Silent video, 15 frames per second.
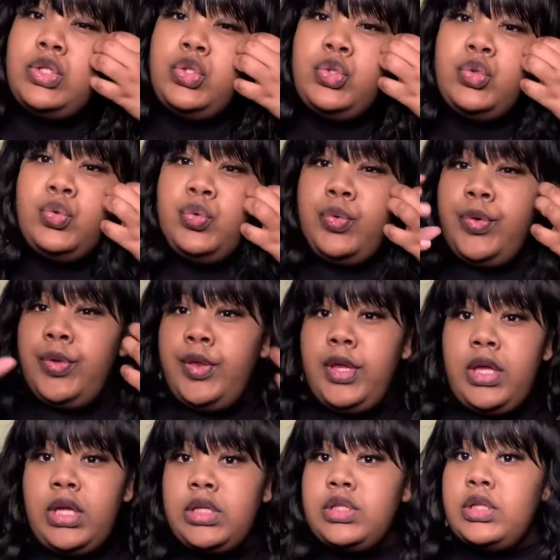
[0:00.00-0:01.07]
too
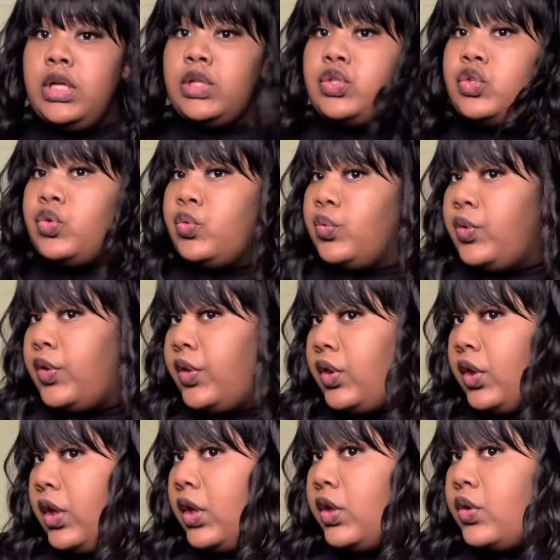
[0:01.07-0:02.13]
thick, it's not too
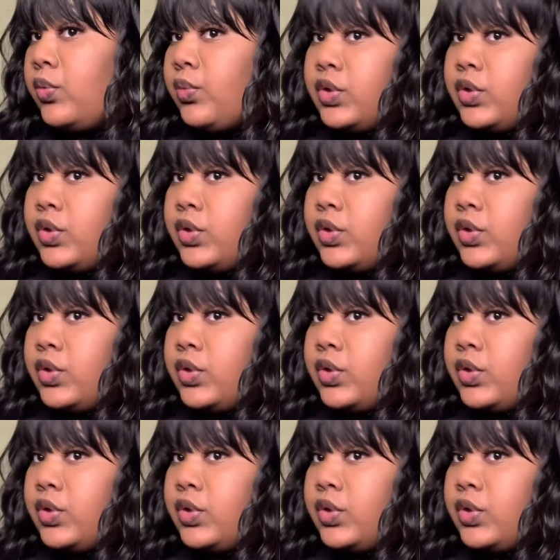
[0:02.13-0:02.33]
thin,